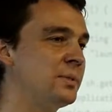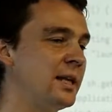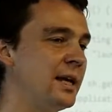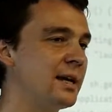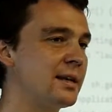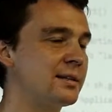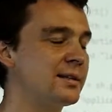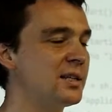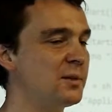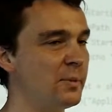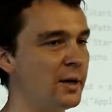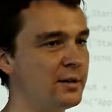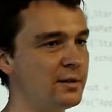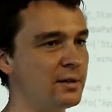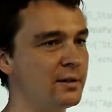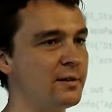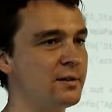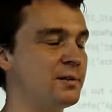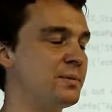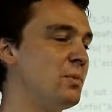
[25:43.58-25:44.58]
tests,
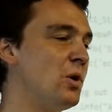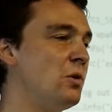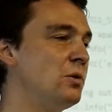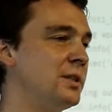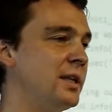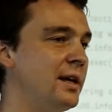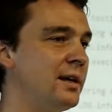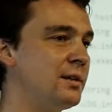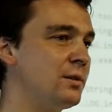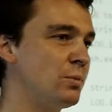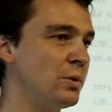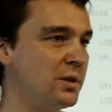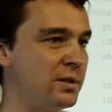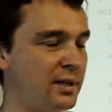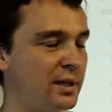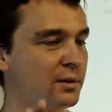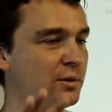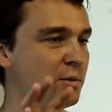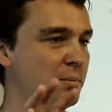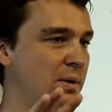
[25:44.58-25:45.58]
especially the smoke tests, which
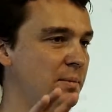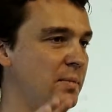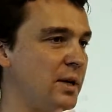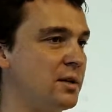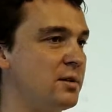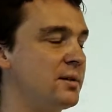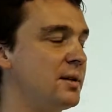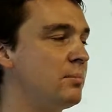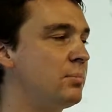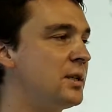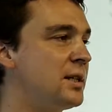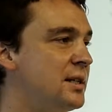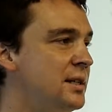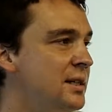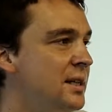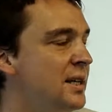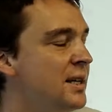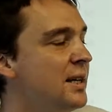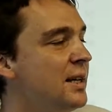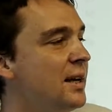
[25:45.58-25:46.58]
tend to be much simpler,
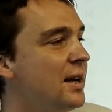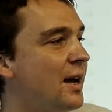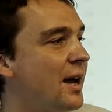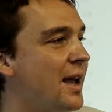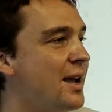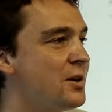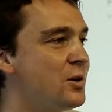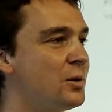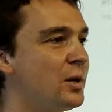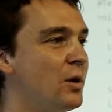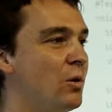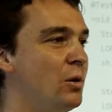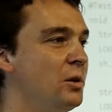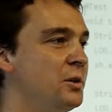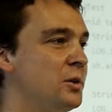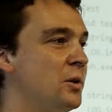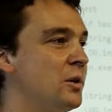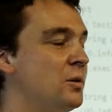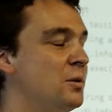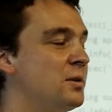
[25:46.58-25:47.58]
are actually
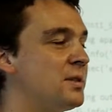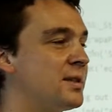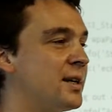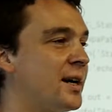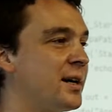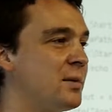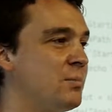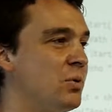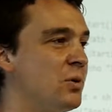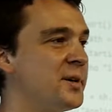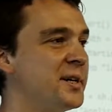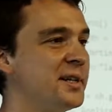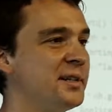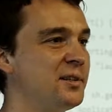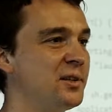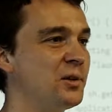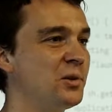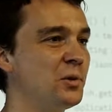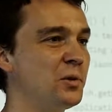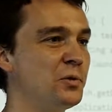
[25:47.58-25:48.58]
also a good starting
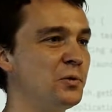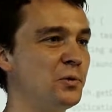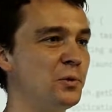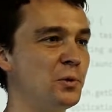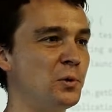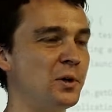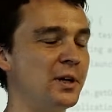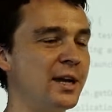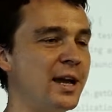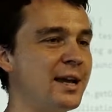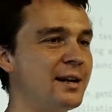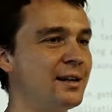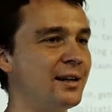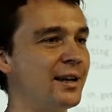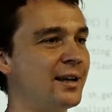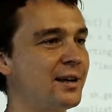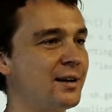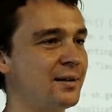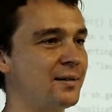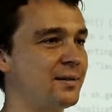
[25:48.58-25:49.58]
point, for kind of
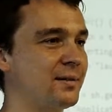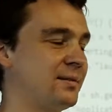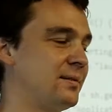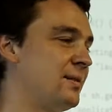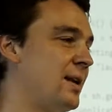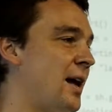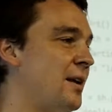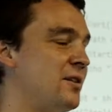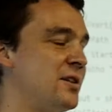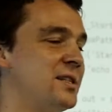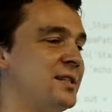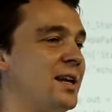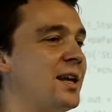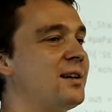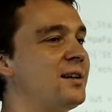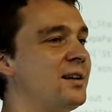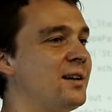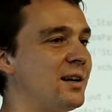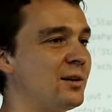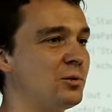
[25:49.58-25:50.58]
like
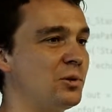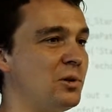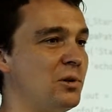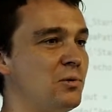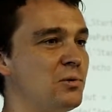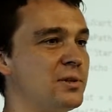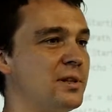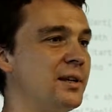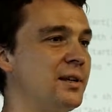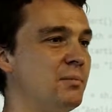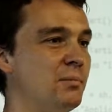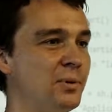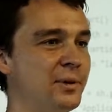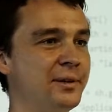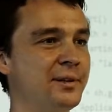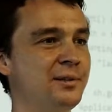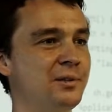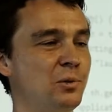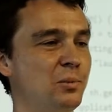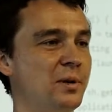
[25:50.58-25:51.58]
understanding how to use the
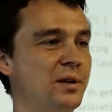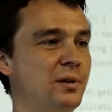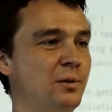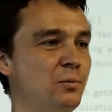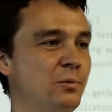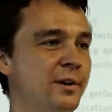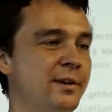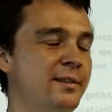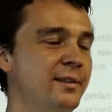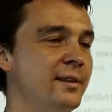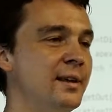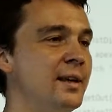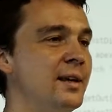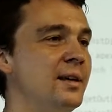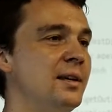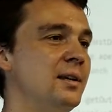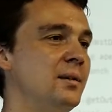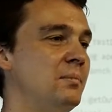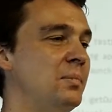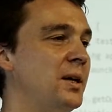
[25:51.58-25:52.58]
component to begin with.
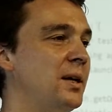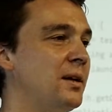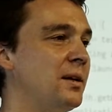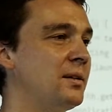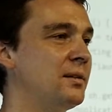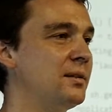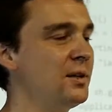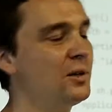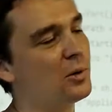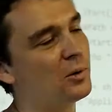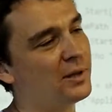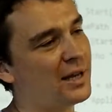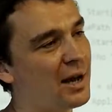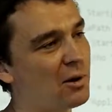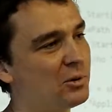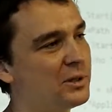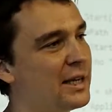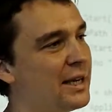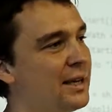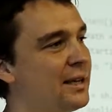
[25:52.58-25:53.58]
Because,
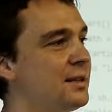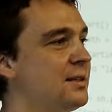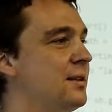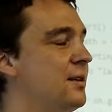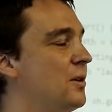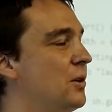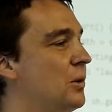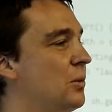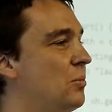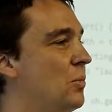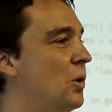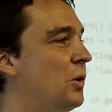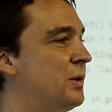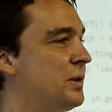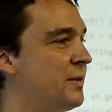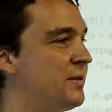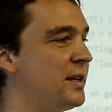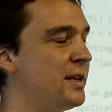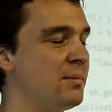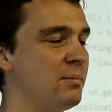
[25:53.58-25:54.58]
nowadays,
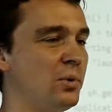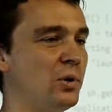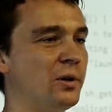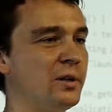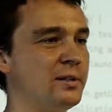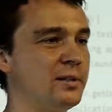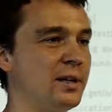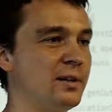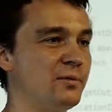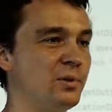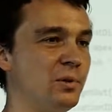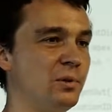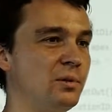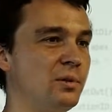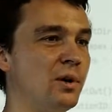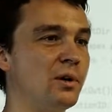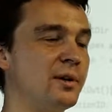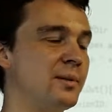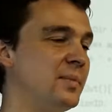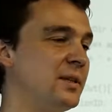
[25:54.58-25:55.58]
most of the components have good
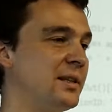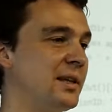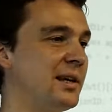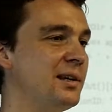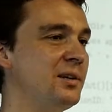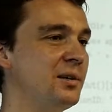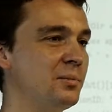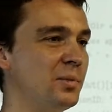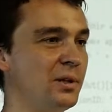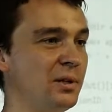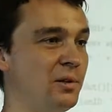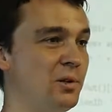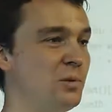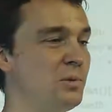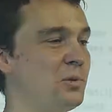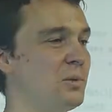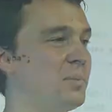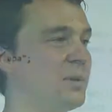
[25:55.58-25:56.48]
documentation, but it used to